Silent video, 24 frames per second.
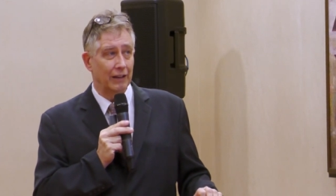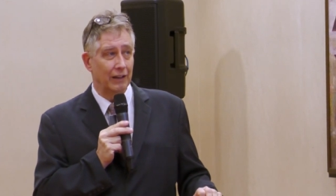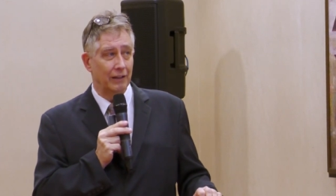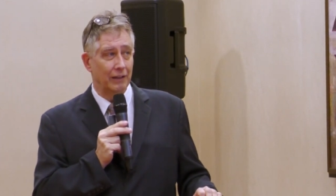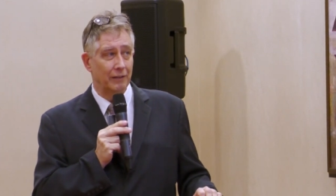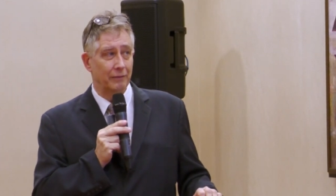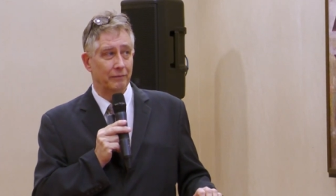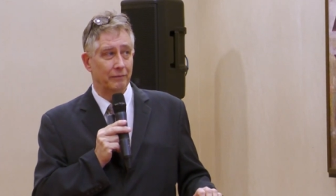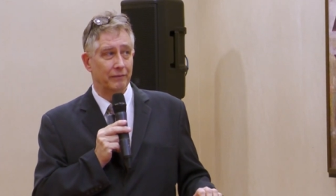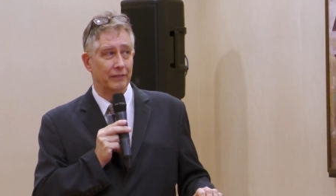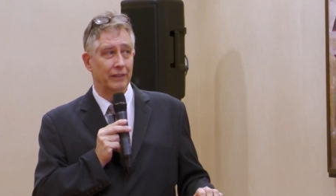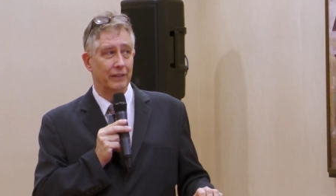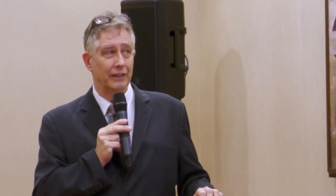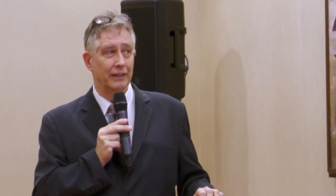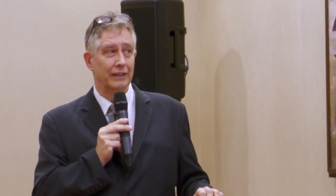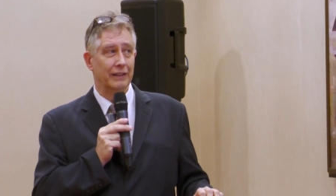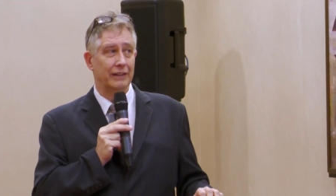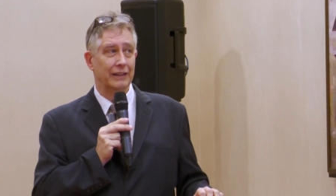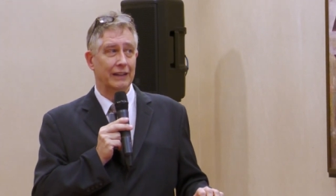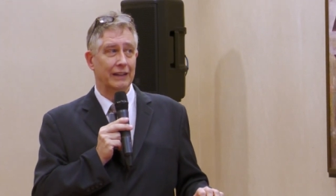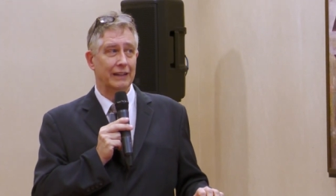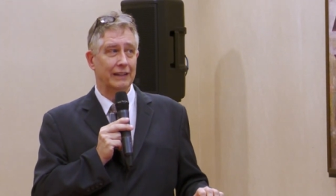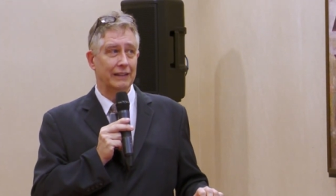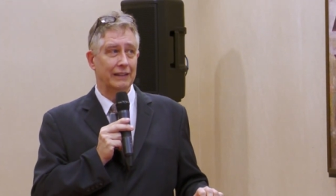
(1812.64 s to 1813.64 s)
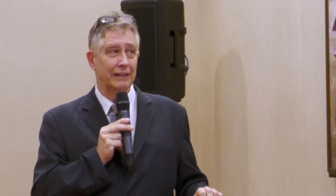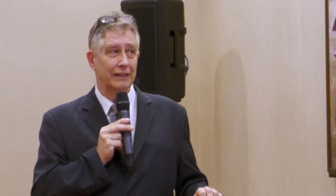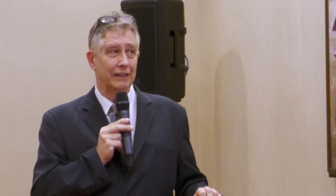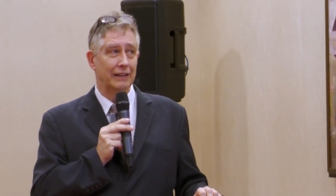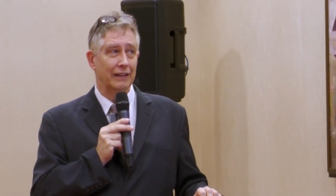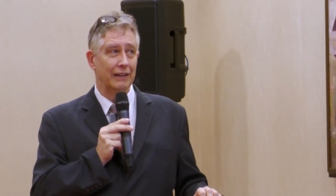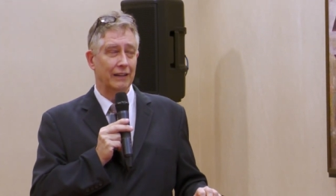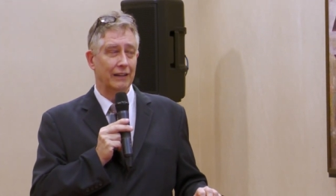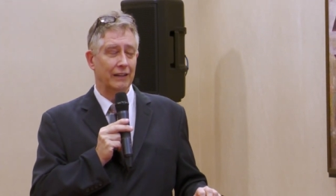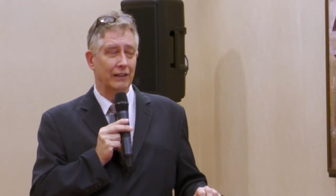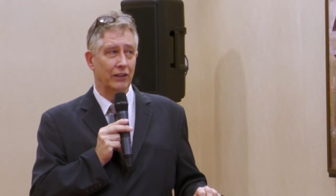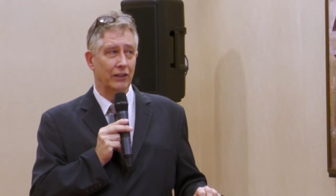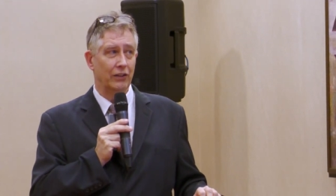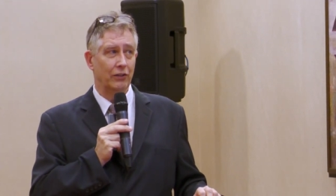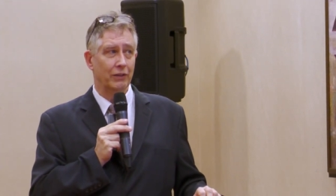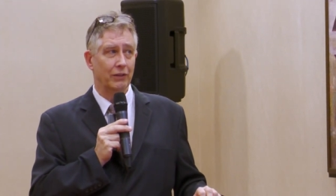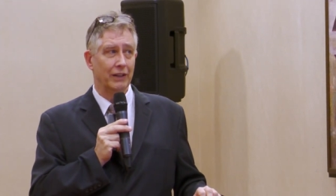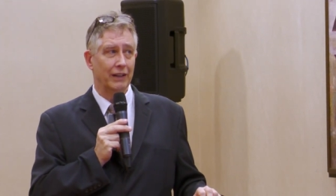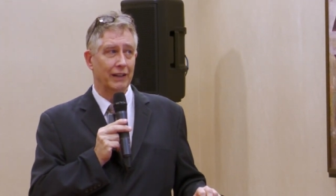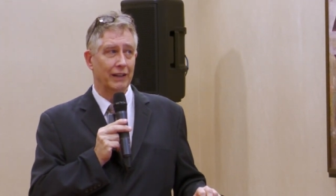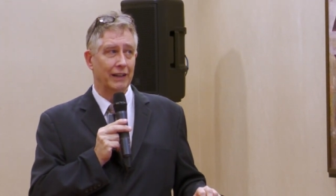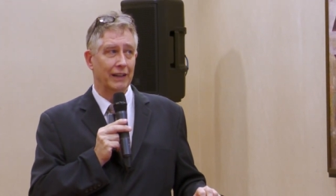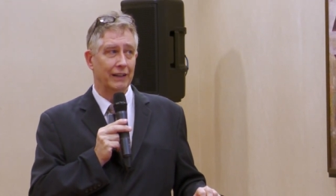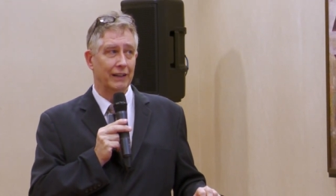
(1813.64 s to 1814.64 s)
Um, then you
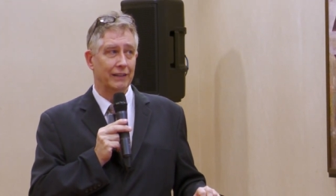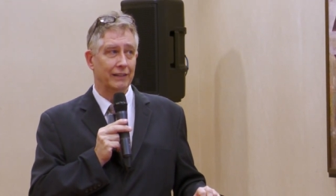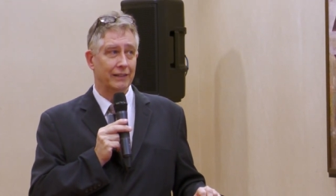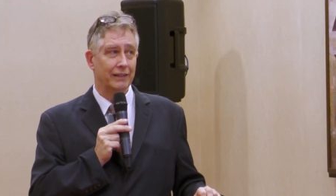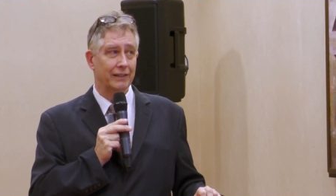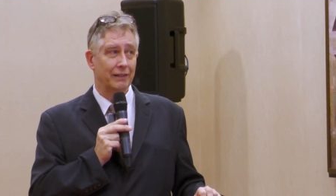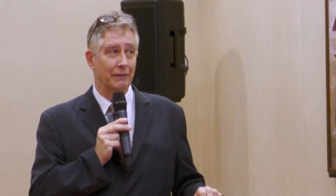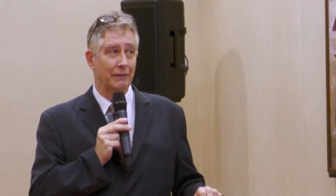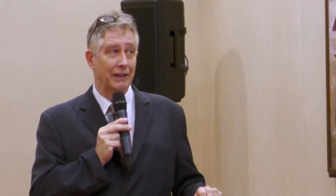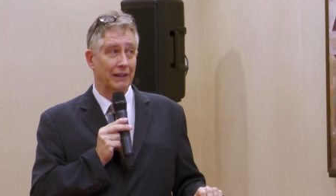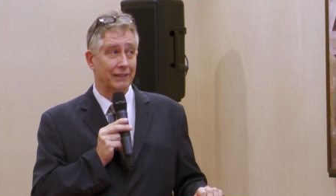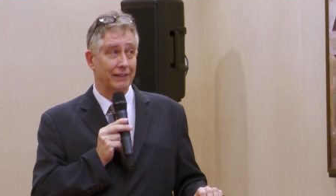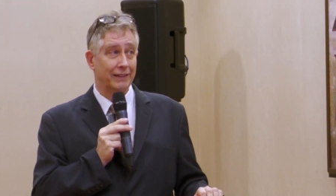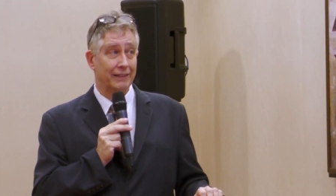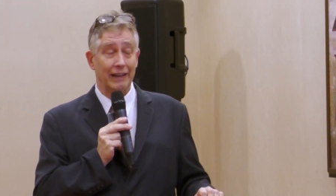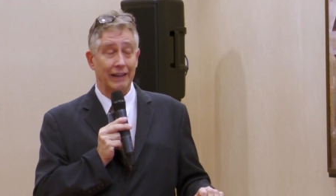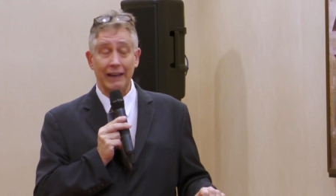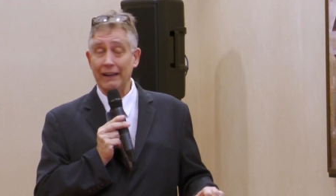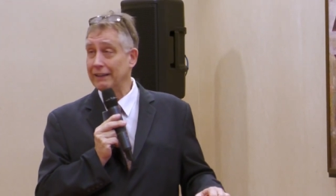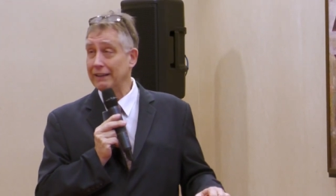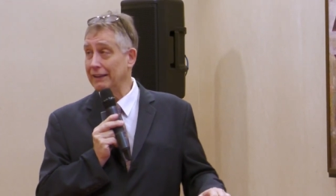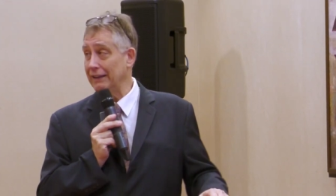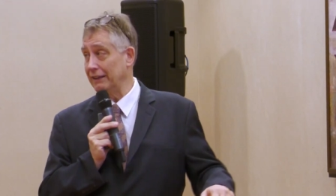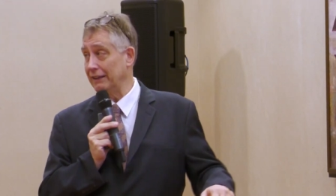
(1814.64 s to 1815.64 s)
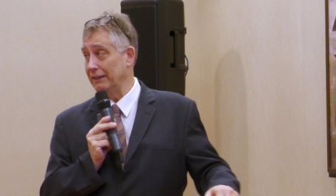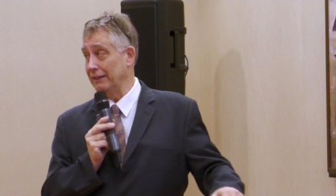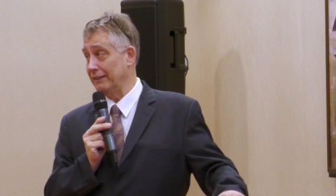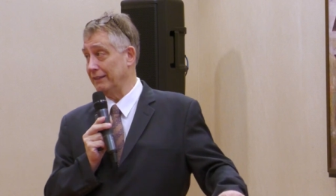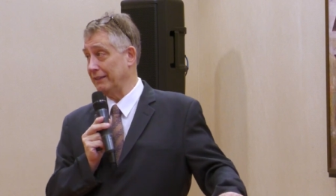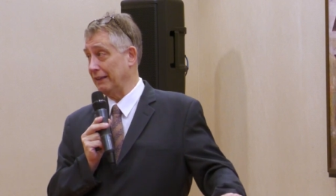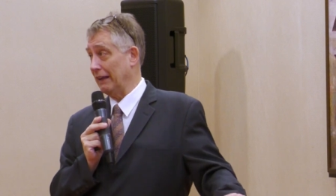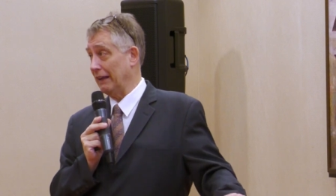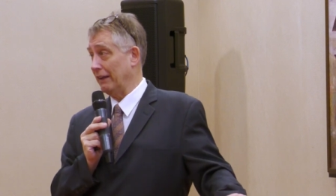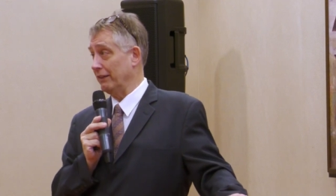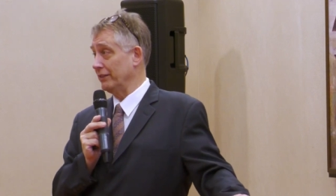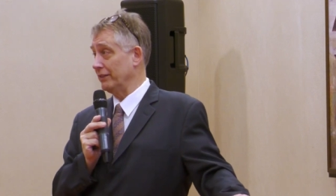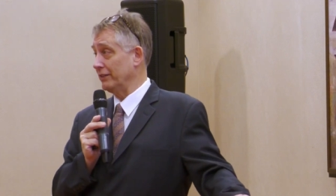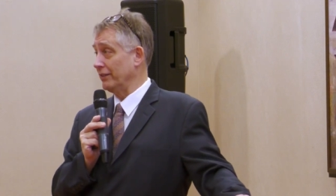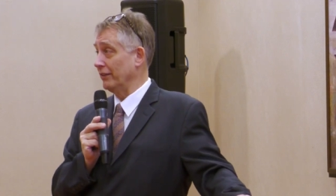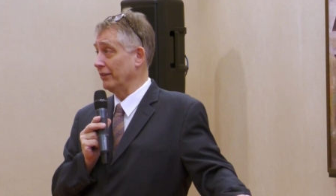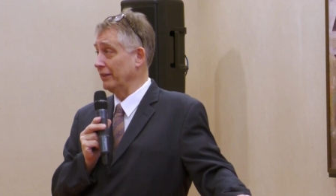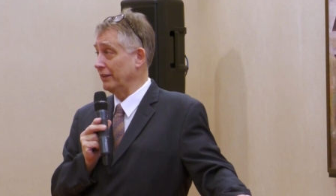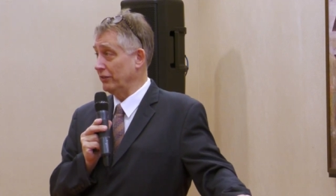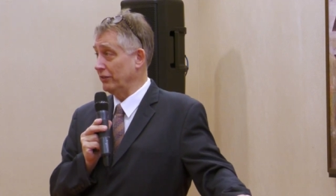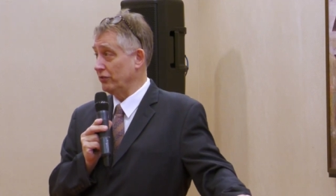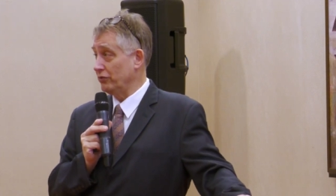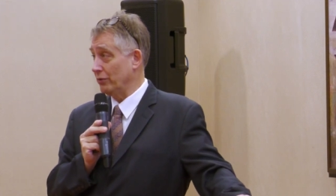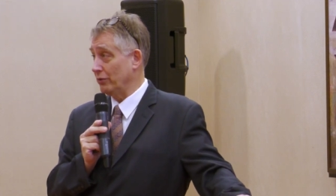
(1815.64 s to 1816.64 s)
can get some outstanding discounts
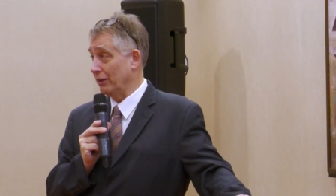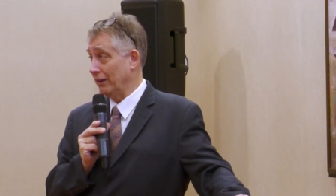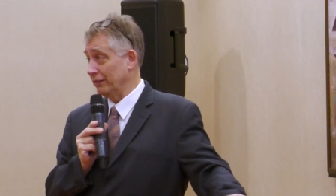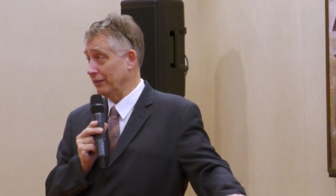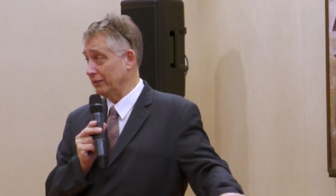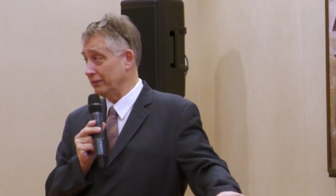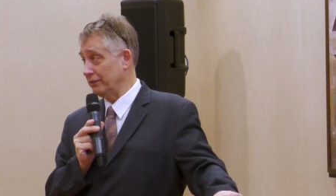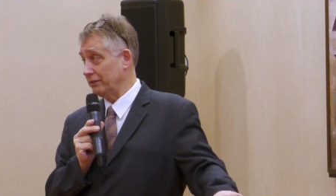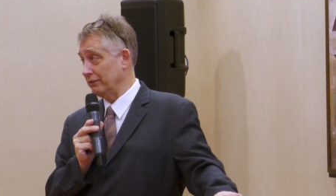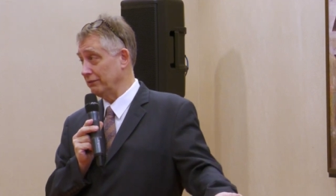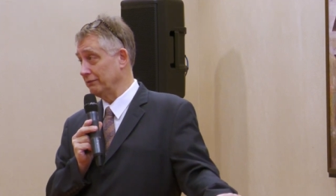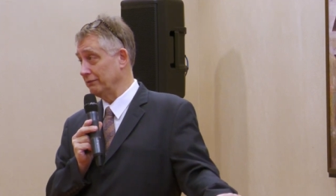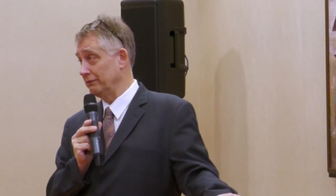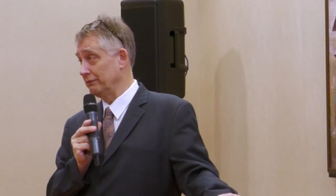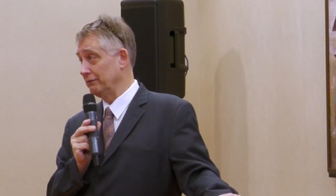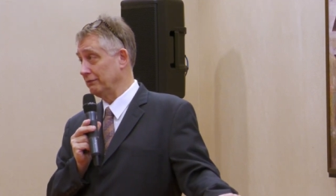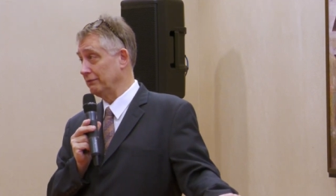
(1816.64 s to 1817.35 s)
on these drugs.